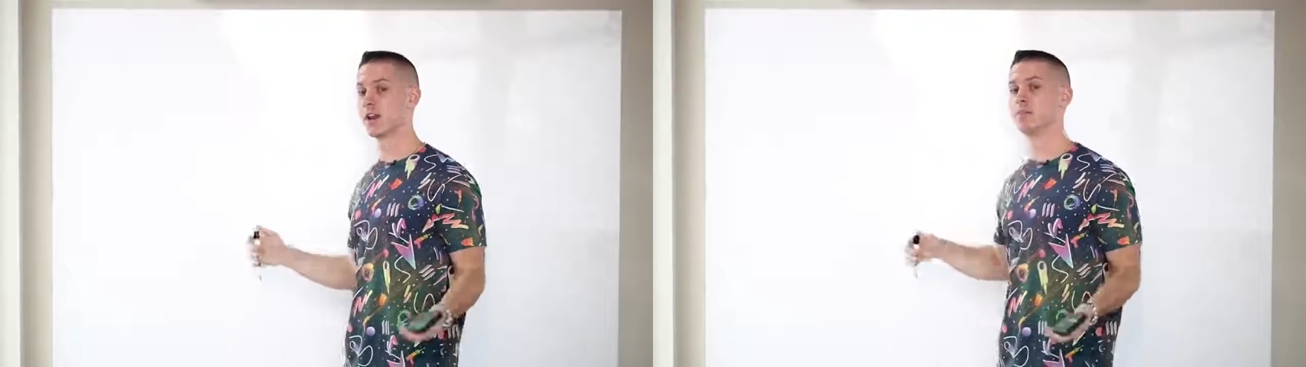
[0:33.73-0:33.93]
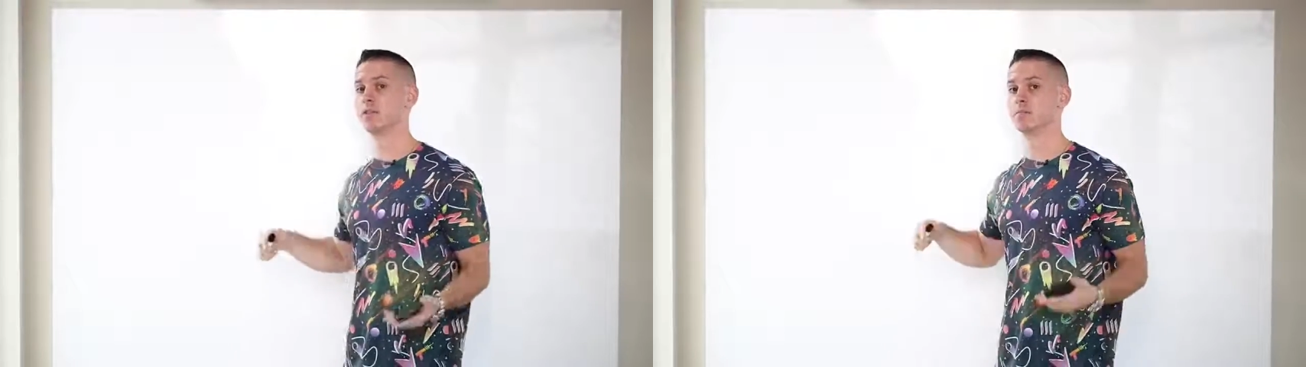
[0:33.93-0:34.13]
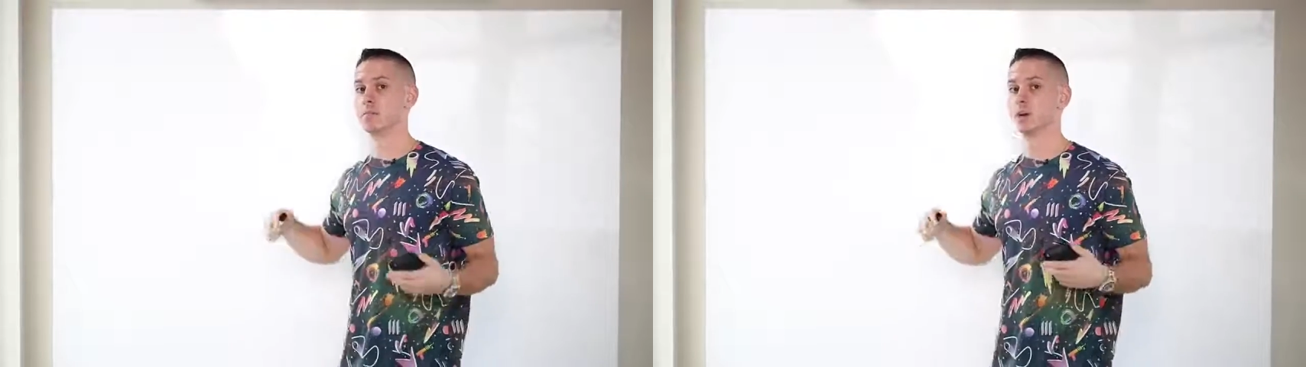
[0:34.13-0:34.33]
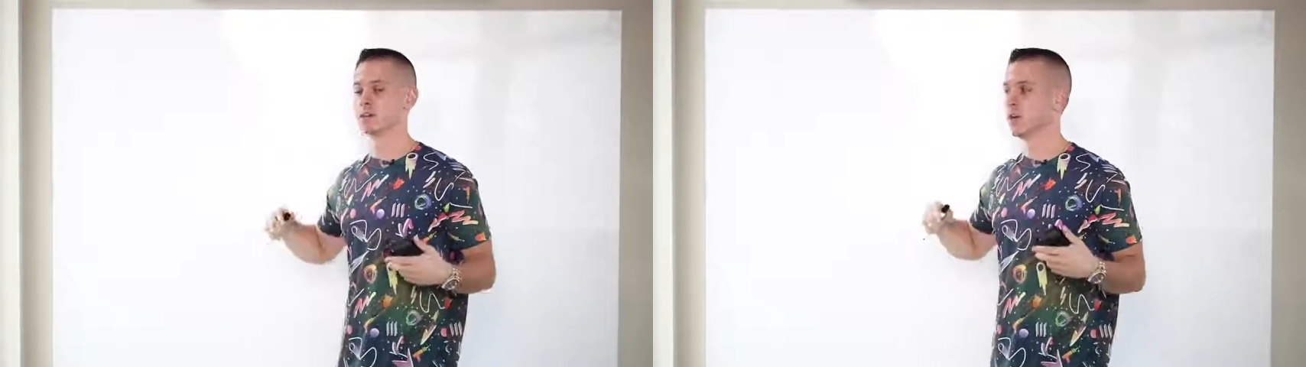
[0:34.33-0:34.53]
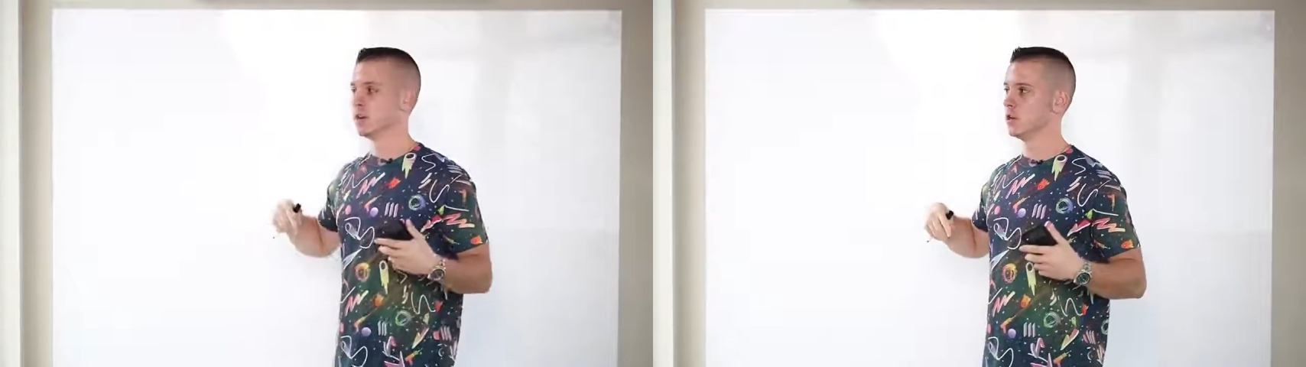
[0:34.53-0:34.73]
I feel
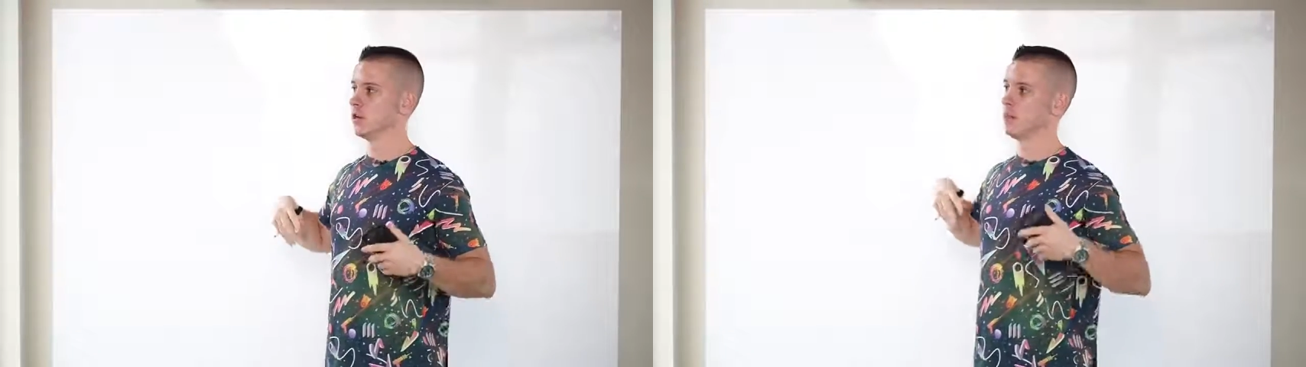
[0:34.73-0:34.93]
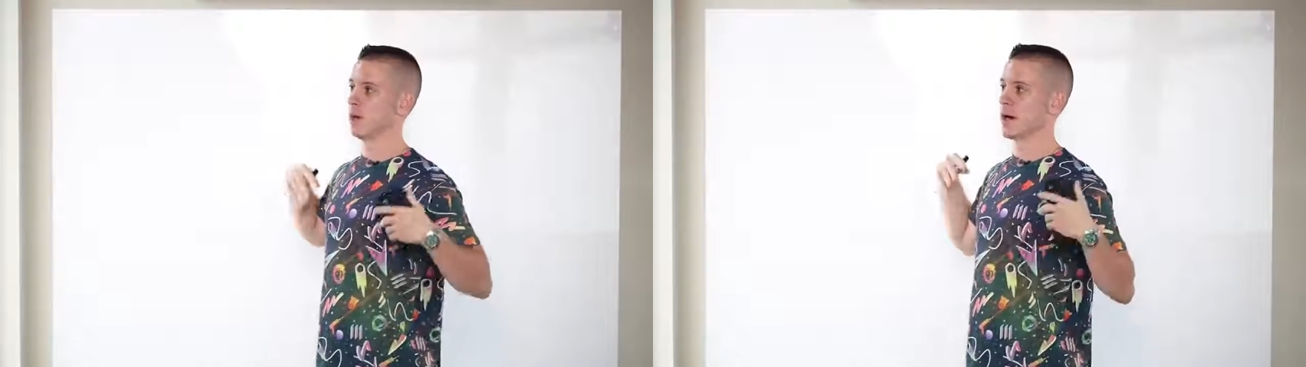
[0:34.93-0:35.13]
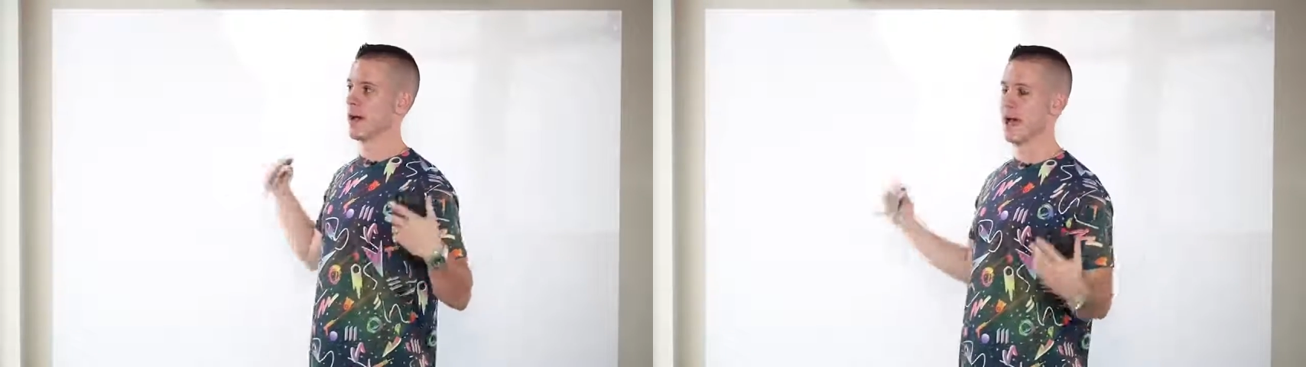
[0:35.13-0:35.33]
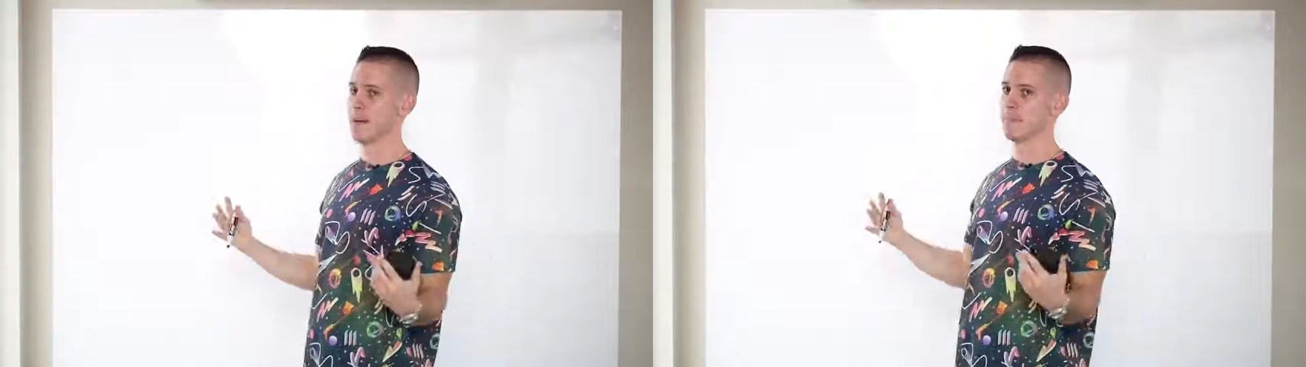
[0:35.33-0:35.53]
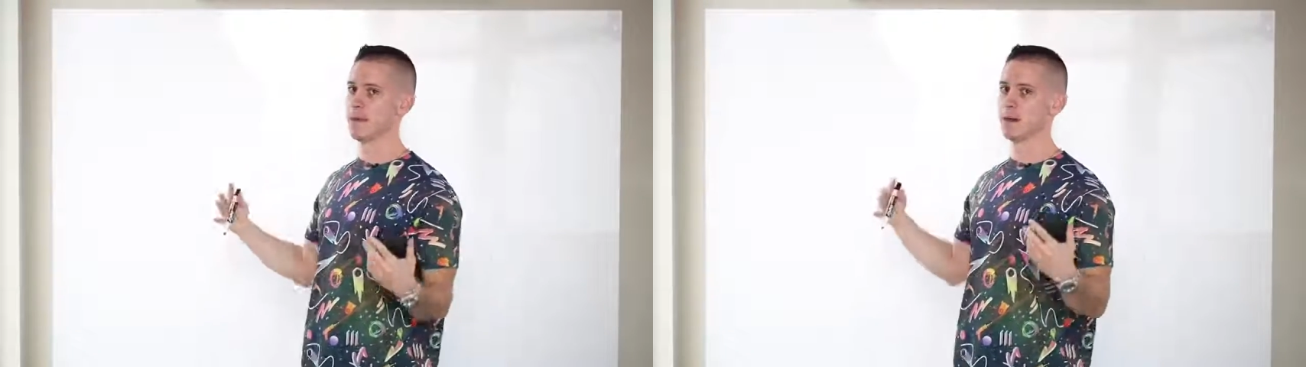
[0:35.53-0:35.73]
much, more
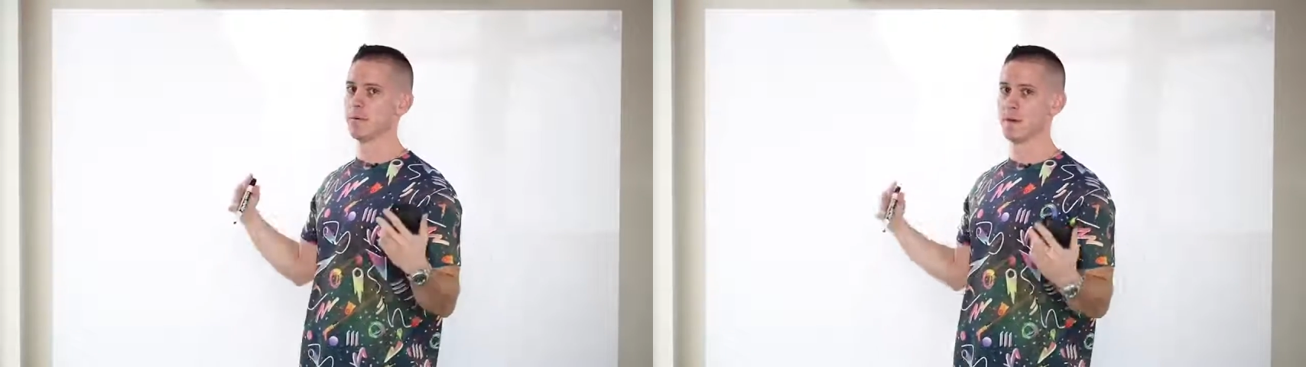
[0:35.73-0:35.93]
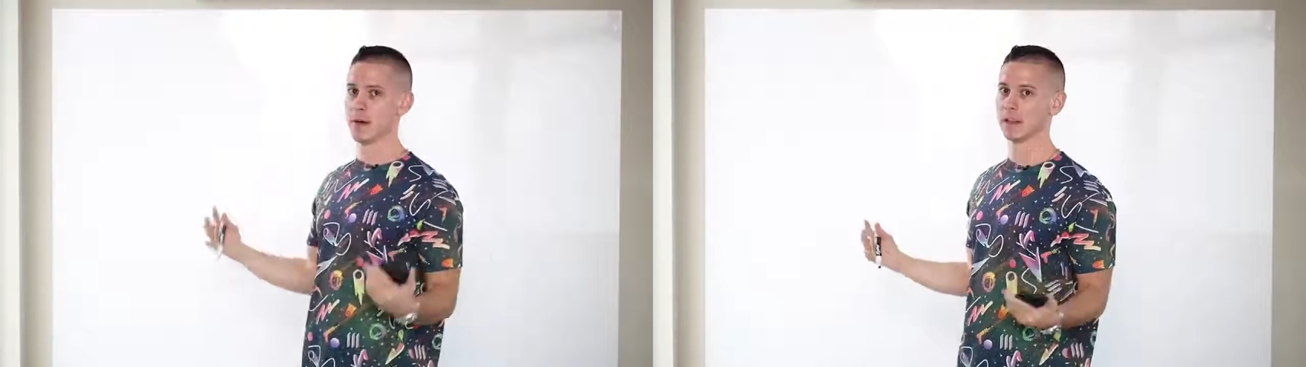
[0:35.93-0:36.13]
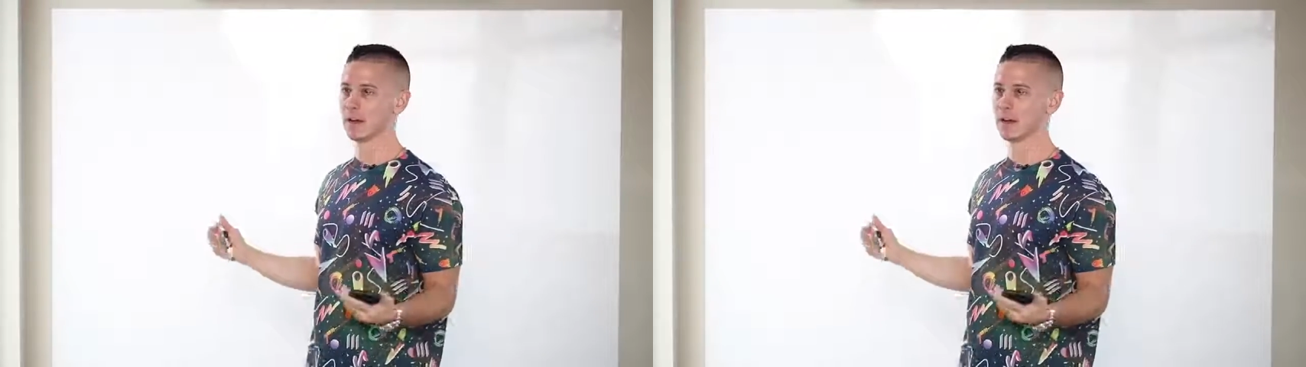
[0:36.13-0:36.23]
happy about my